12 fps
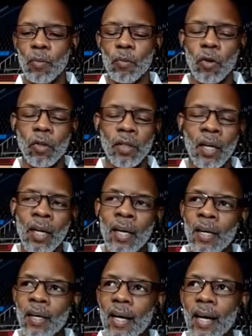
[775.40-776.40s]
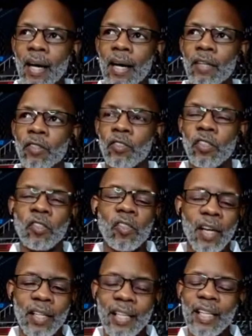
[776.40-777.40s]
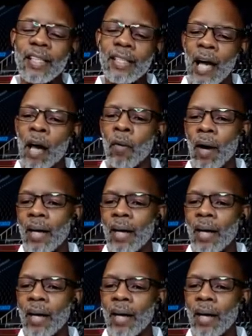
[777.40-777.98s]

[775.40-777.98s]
word. And she said that he now